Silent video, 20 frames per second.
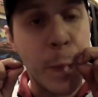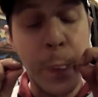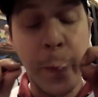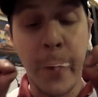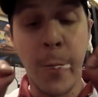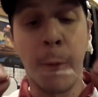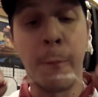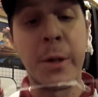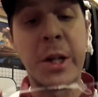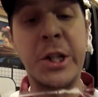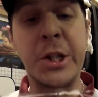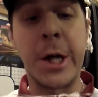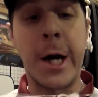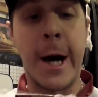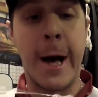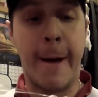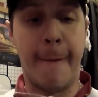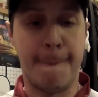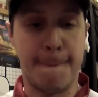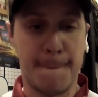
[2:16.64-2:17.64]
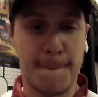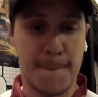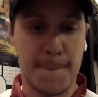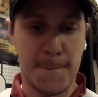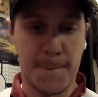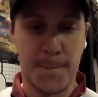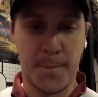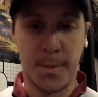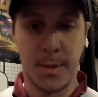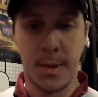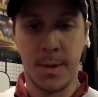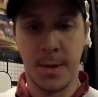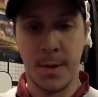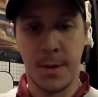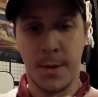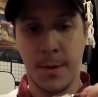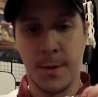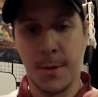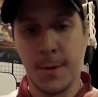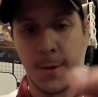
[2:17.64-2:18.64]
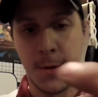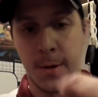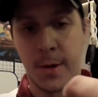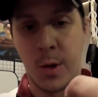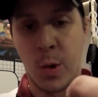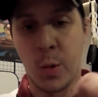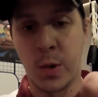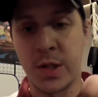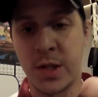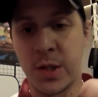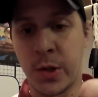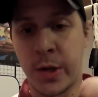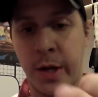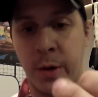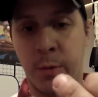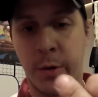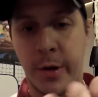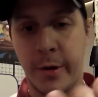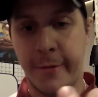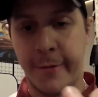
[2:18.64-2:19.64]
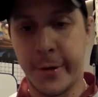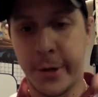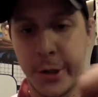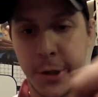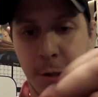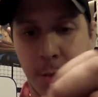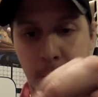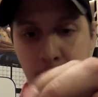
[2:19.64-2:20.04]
Don't be shy. No one's looking when you're fishing.